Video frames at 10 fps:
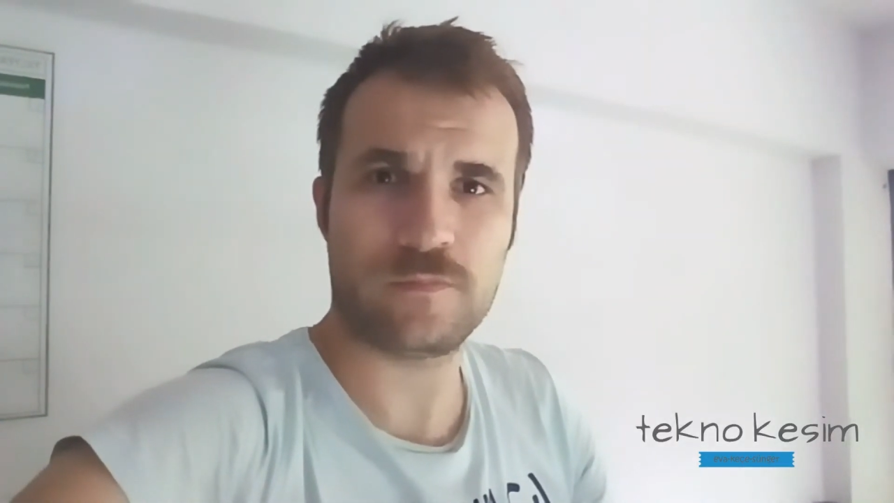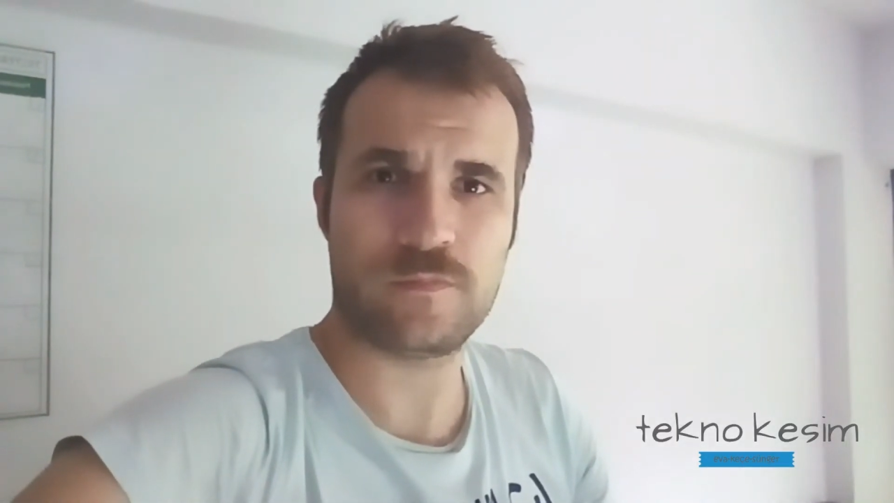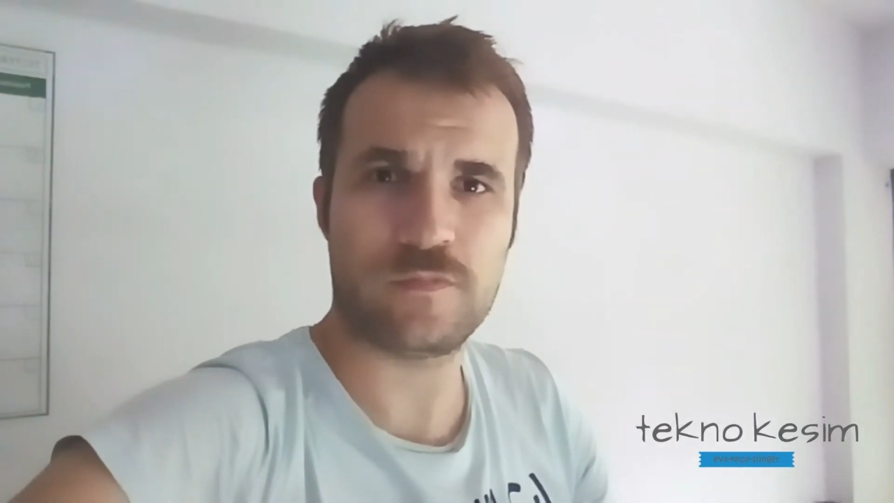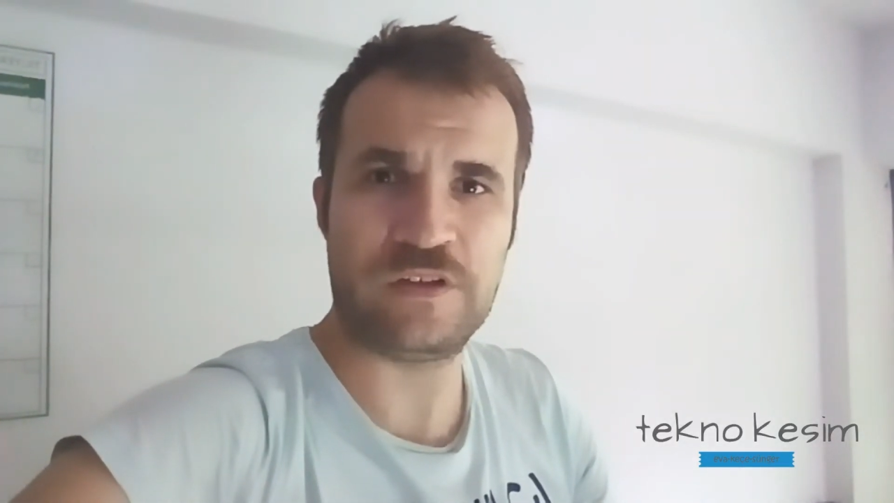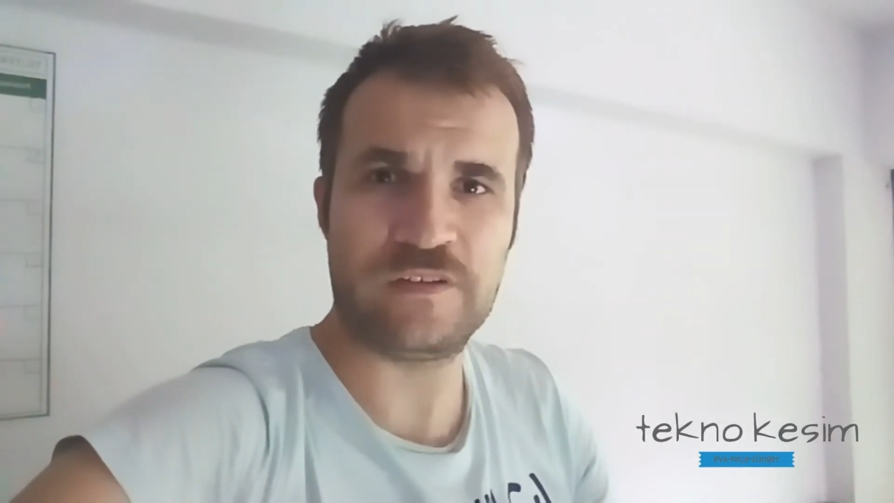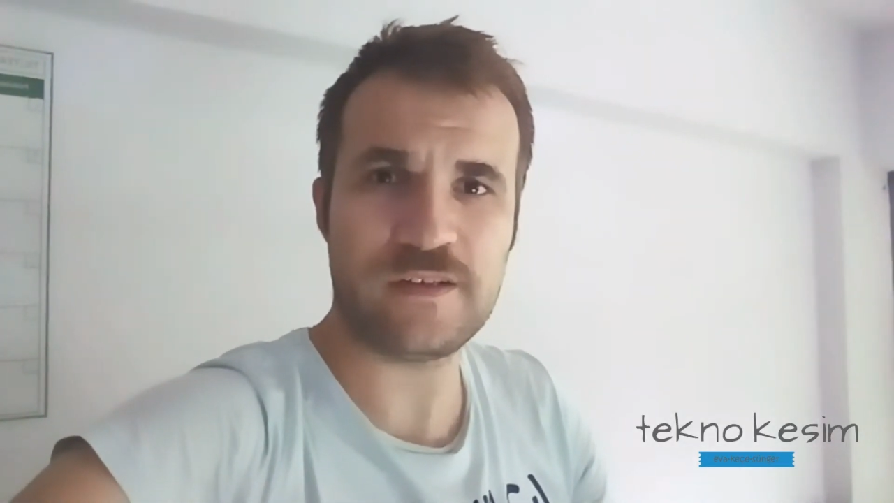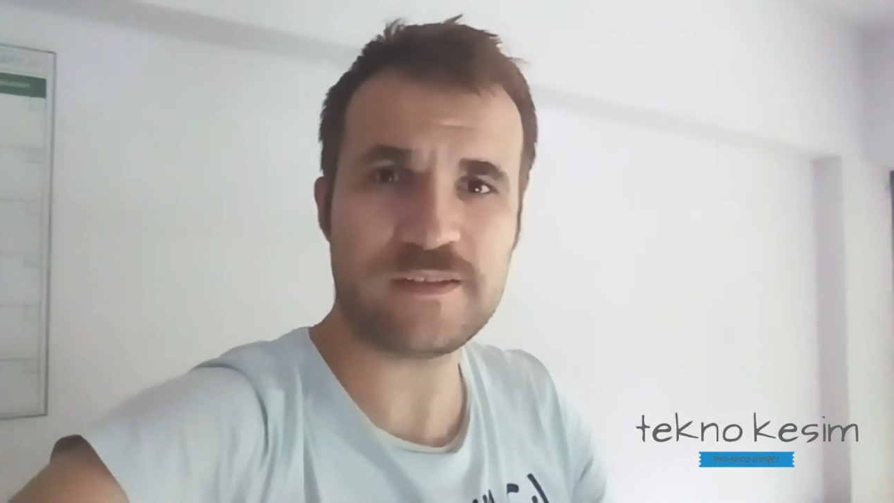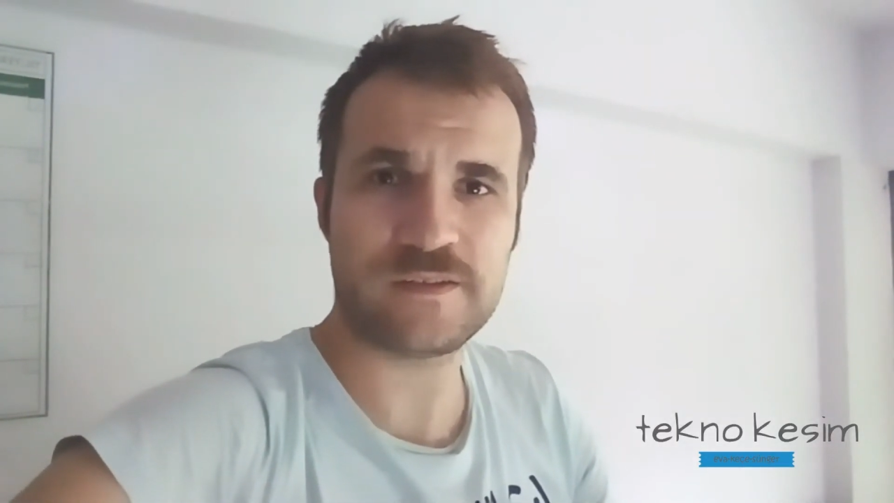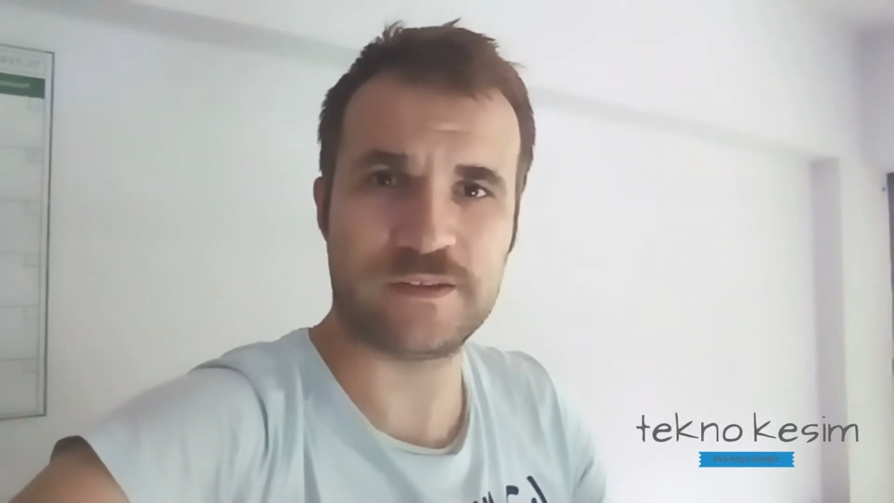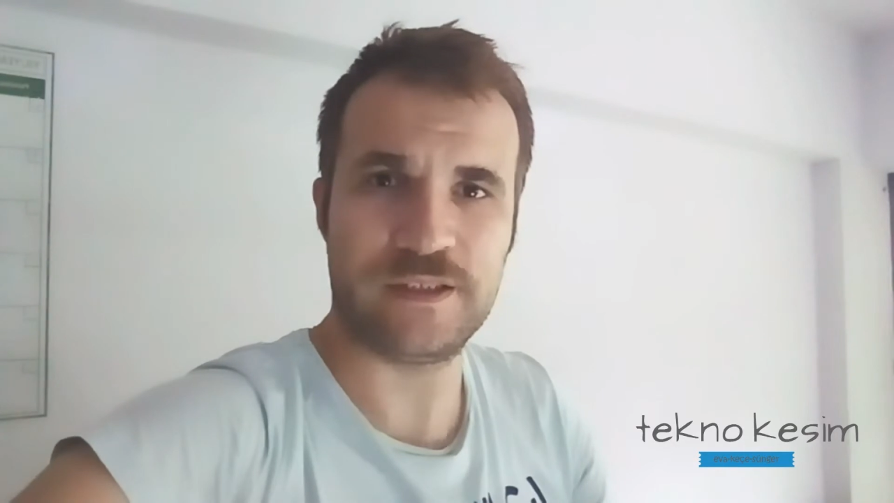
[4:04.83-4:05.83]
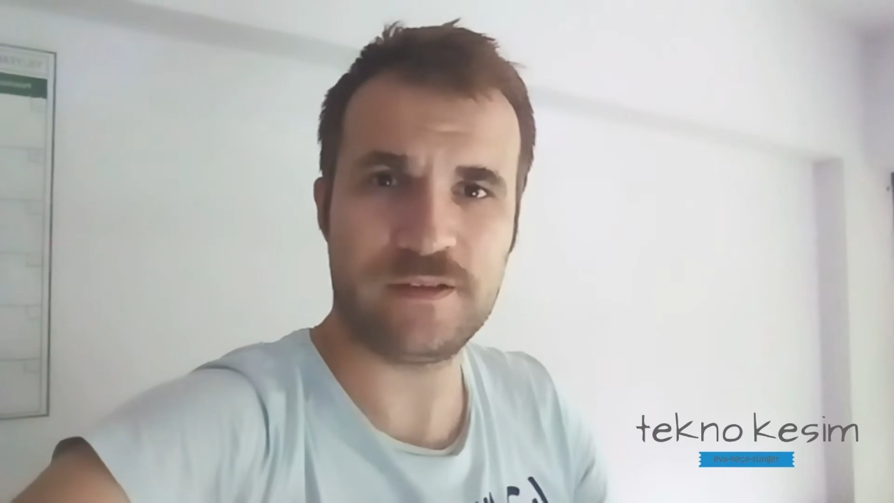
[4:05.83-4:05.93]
industry,